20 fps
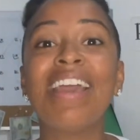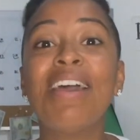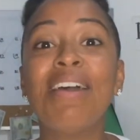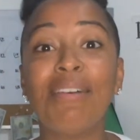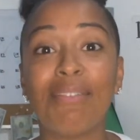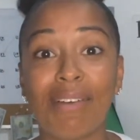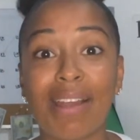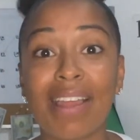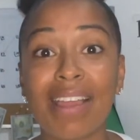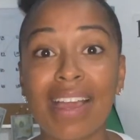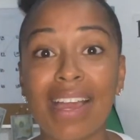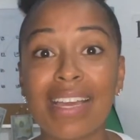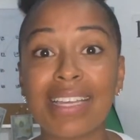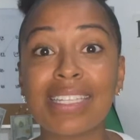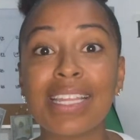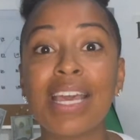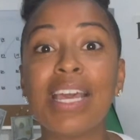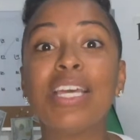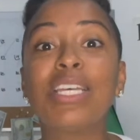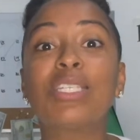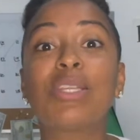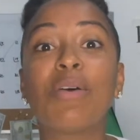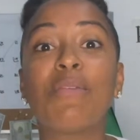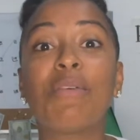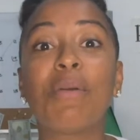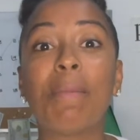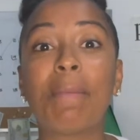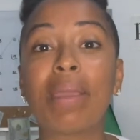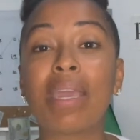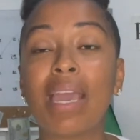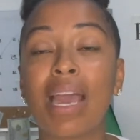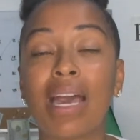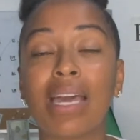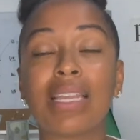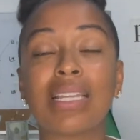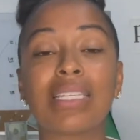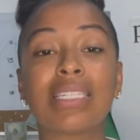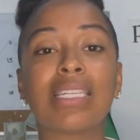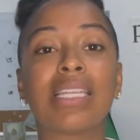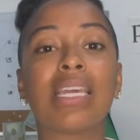Right, guys? So for me,
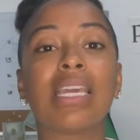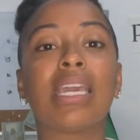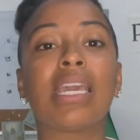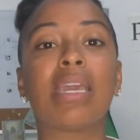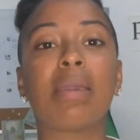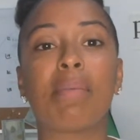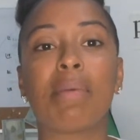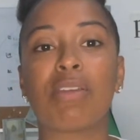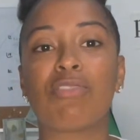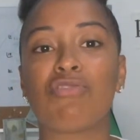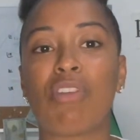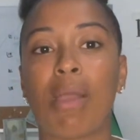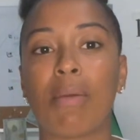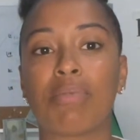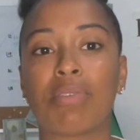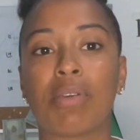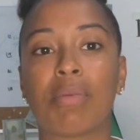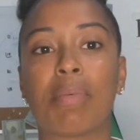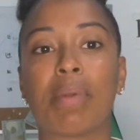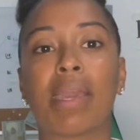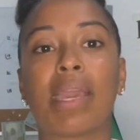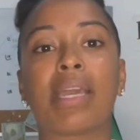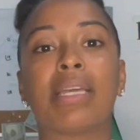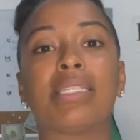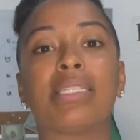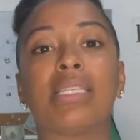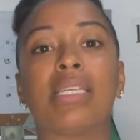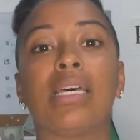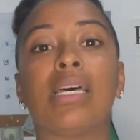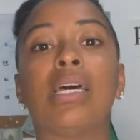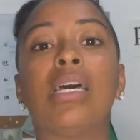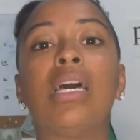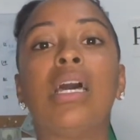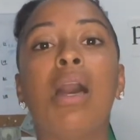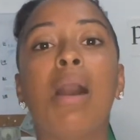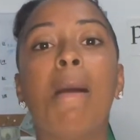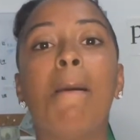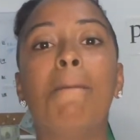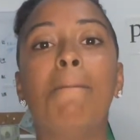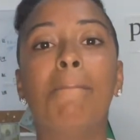honestly, eBay dropshipping is the
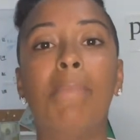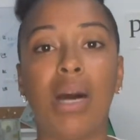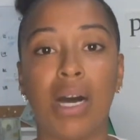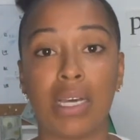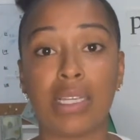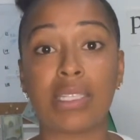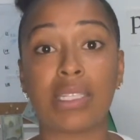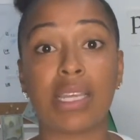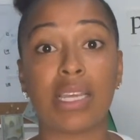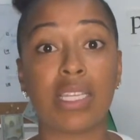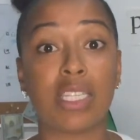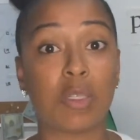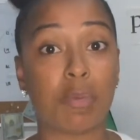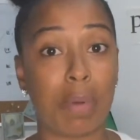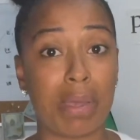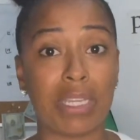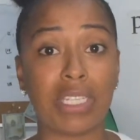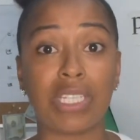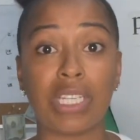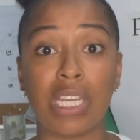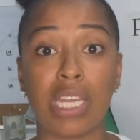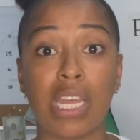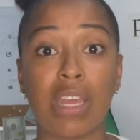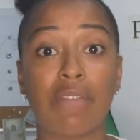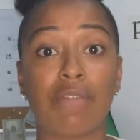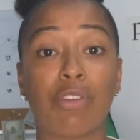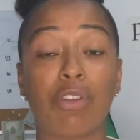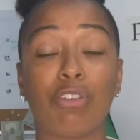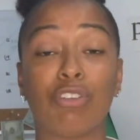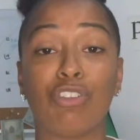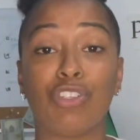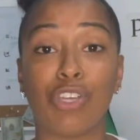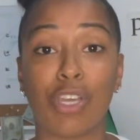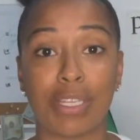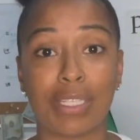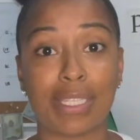must, especially if you're just